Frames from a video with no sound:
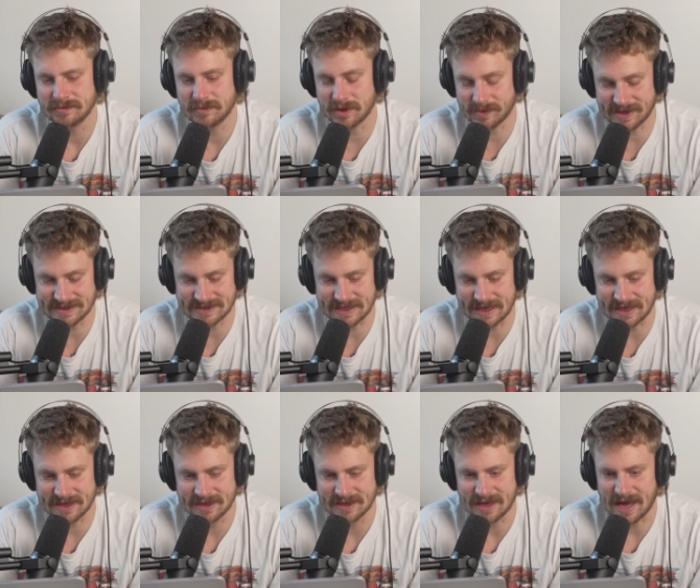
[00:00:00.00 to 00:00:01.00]

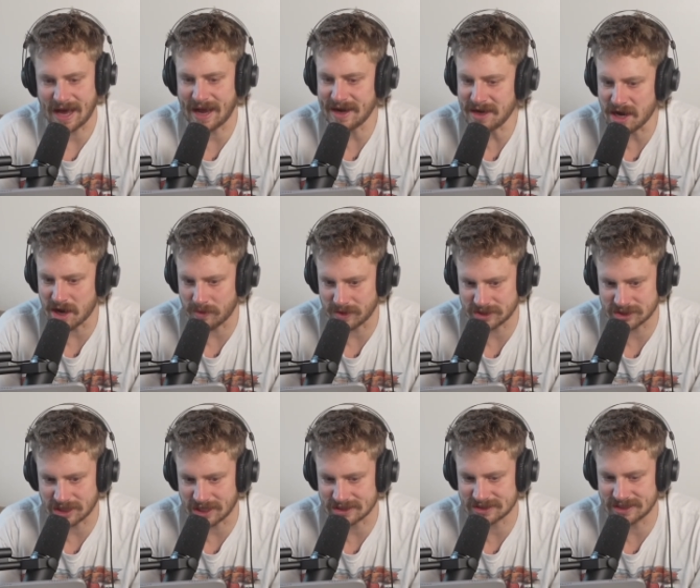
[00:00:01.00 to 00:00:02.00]
Marissa: I know a
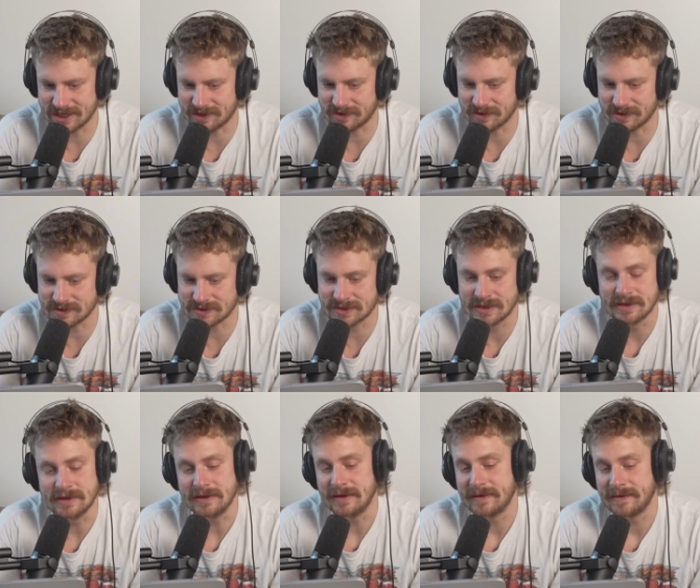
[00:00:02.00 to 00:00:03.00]
Josh Nichols.
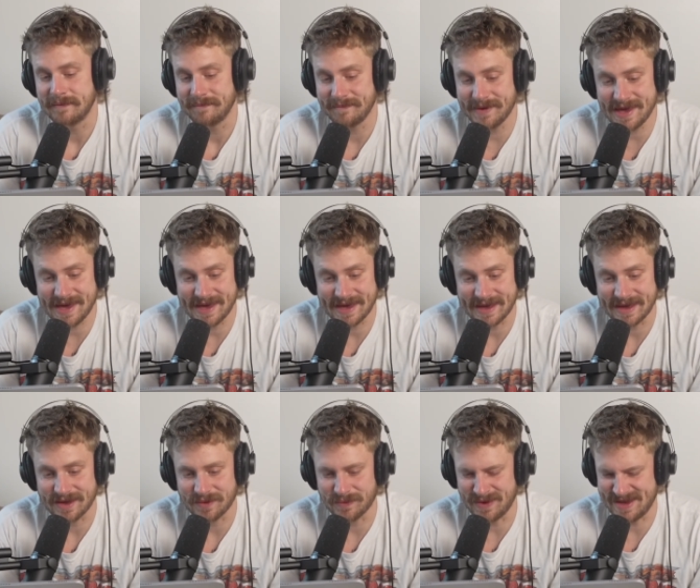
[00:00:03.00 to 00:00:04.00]
Me:
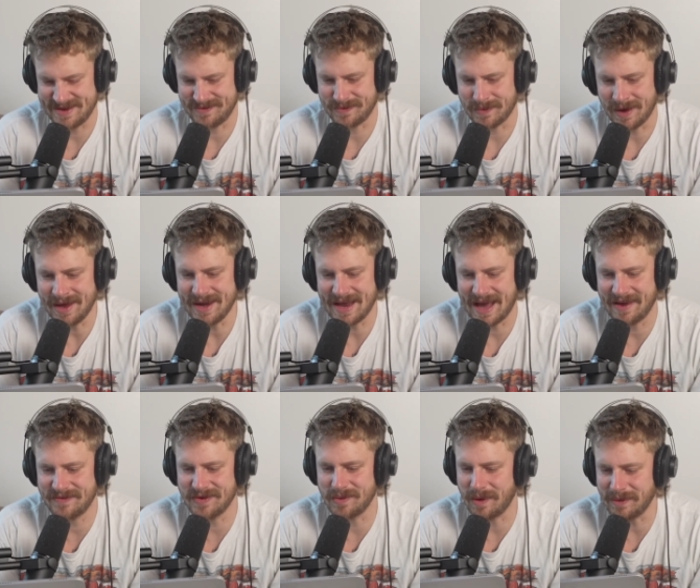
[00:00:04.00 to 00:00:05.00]
wait, what?
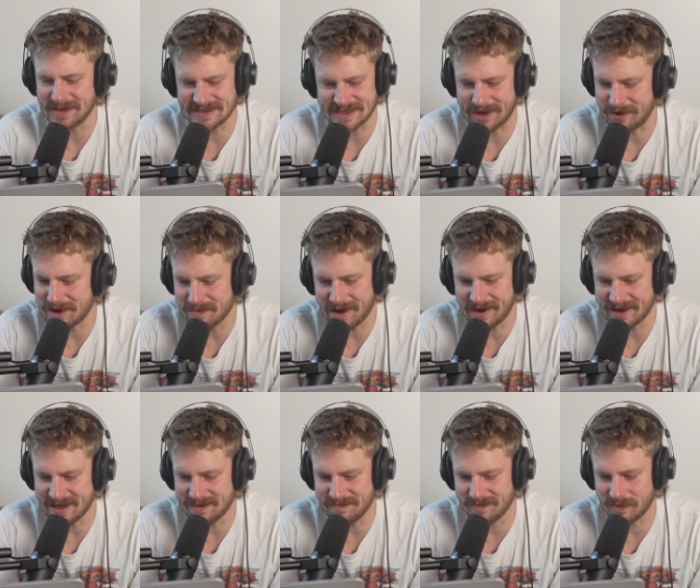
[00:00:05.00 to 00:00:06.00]
Have you always known about
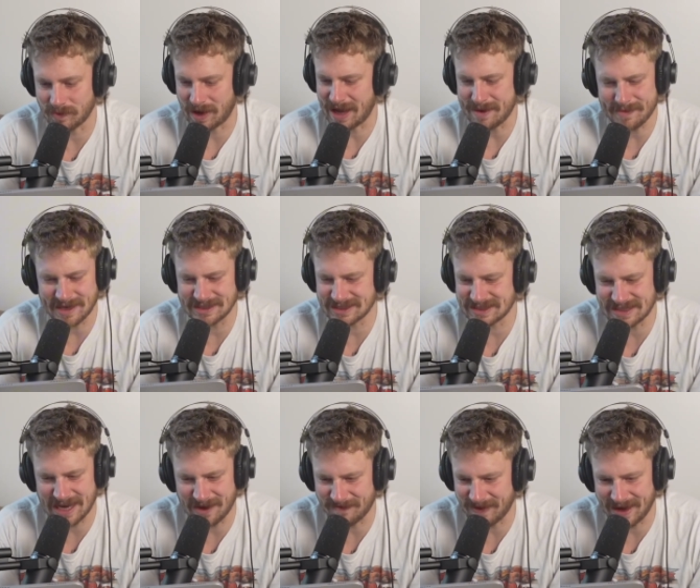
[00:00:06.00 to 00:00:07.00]
him? Why am I just
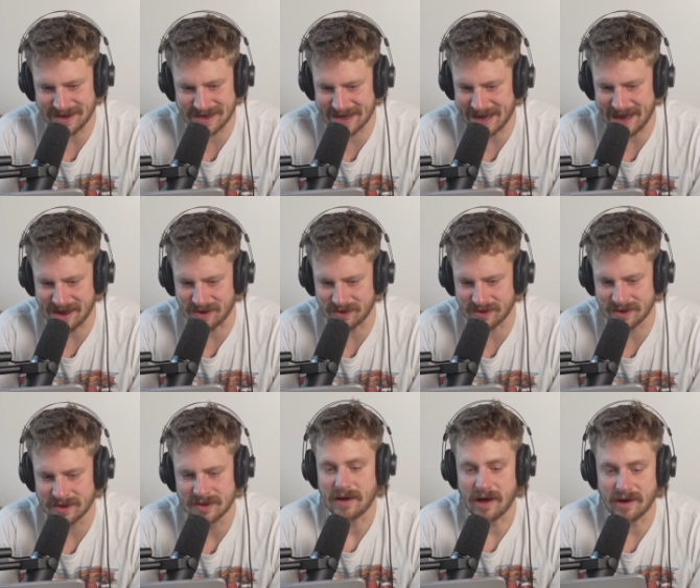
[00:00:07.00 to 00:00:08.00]
now finding out?
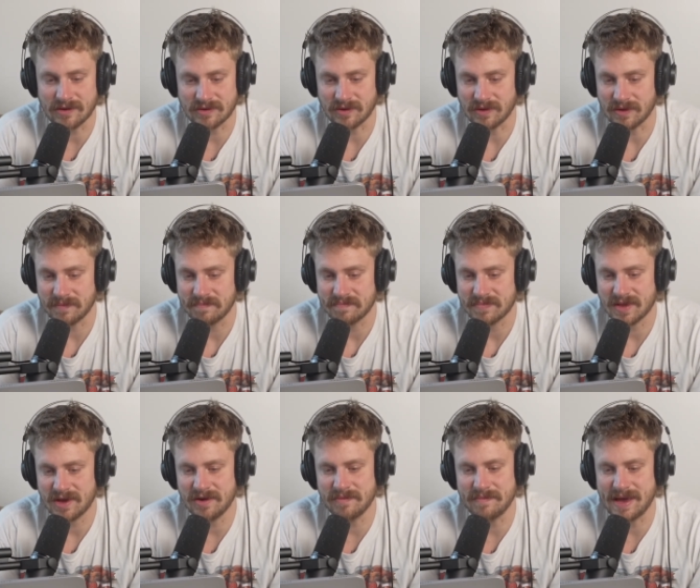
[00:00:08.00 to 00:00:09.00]
Uncle:
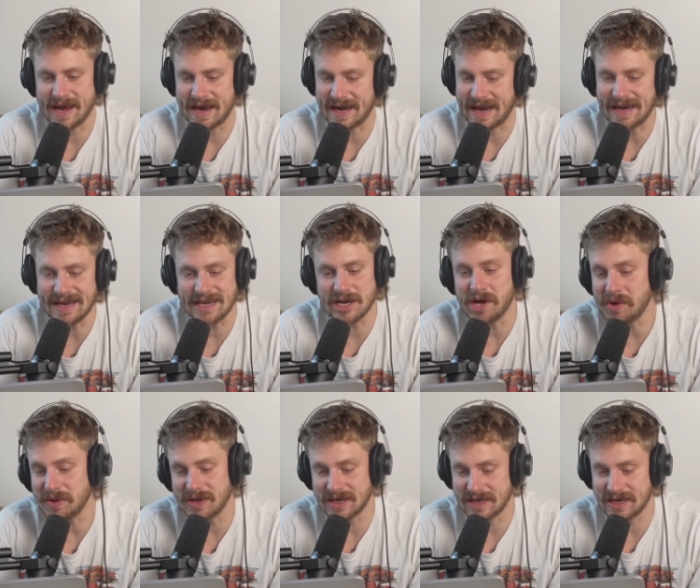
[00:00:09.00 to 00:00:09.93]
oh man, I didn't know you